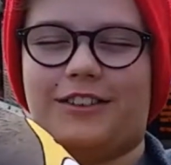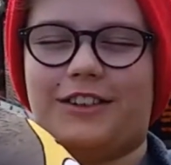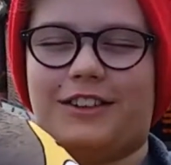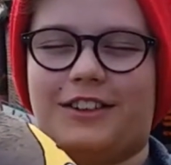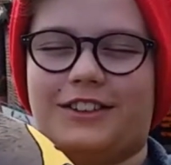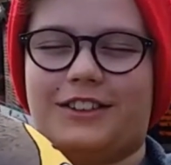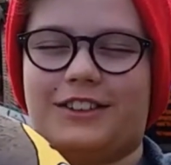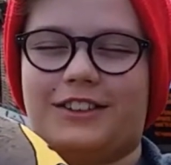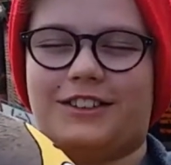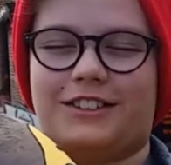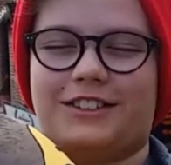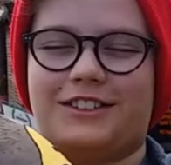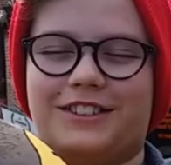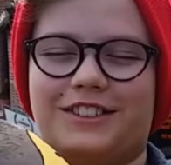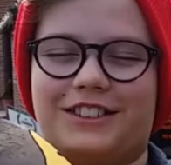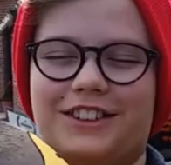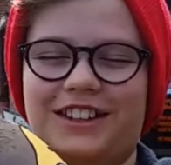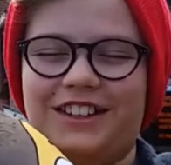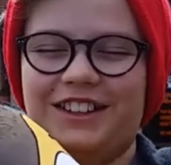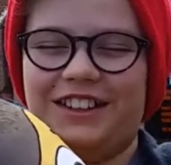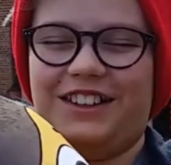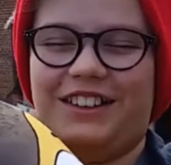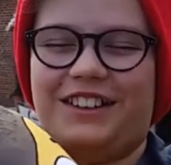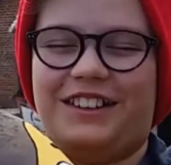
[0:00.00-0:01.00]
You have to change
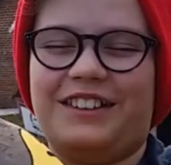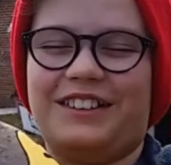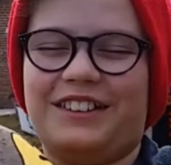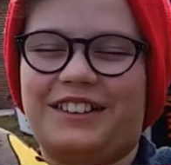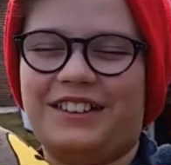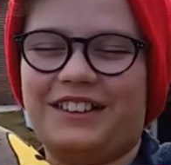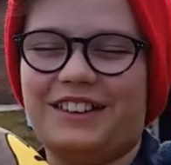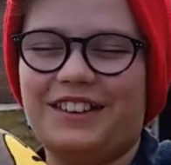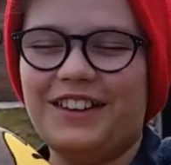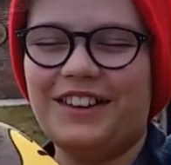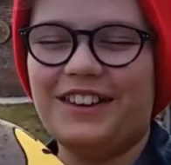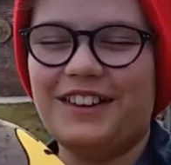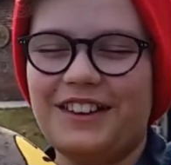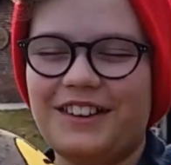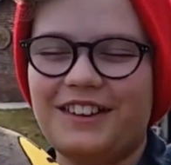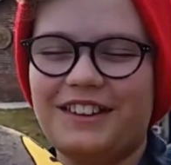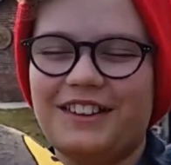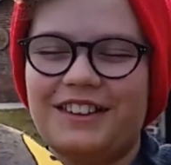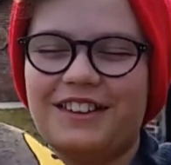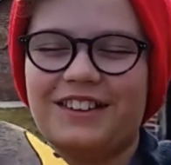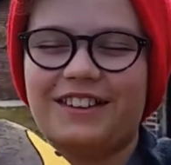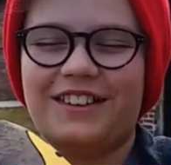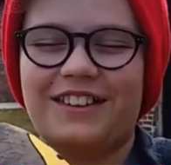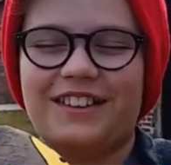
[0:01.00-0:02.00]
your mind if it makes you
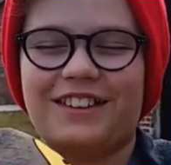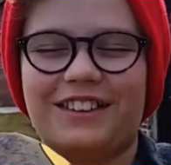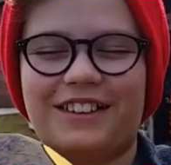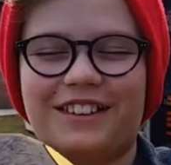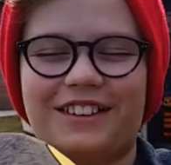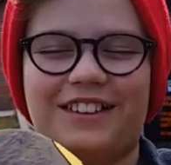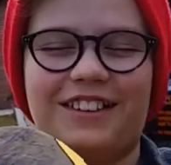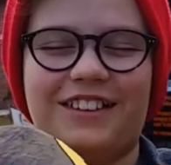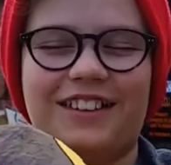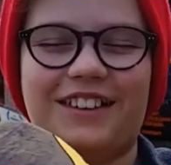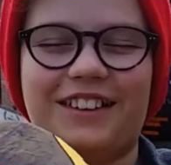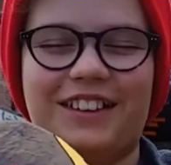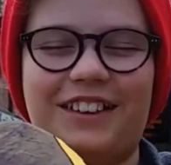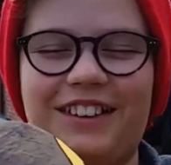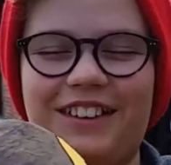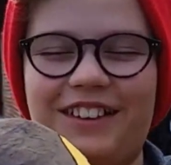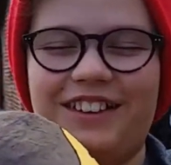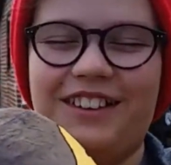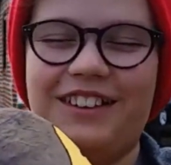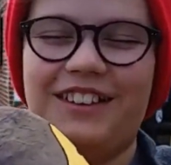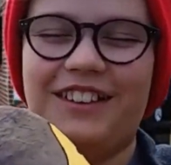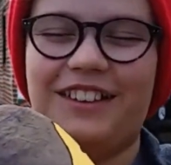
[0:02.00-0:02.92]
think of choking stuff. Then.